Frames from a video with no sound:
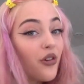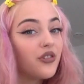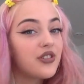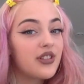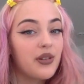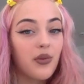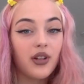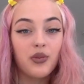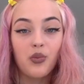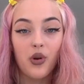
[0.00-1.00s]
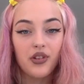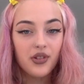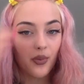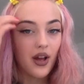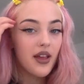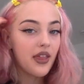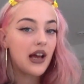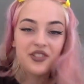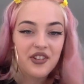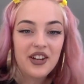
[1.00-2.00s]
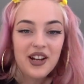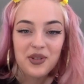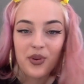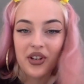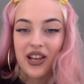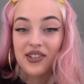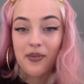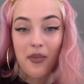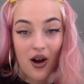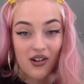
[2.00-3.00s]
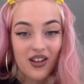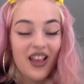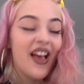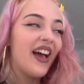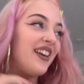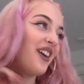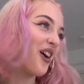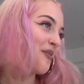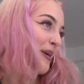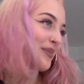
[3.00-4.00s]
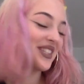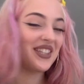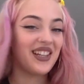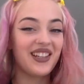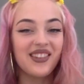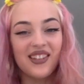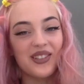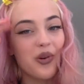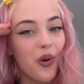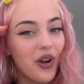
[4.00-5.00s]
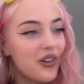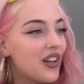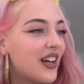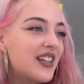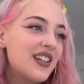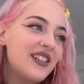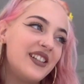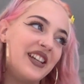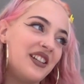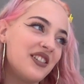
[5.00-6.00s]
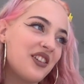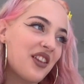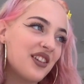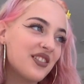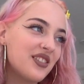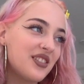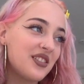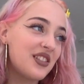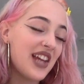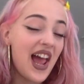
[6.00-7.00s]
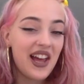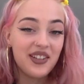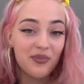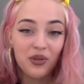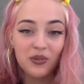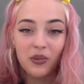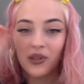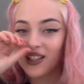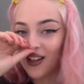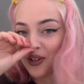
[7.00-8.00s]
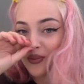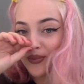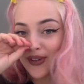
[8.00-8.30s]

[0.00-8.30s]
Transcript: don't see why you'd want to wear that. So the next one is a mug, and I remember seeing this quote like in 2010, probably like on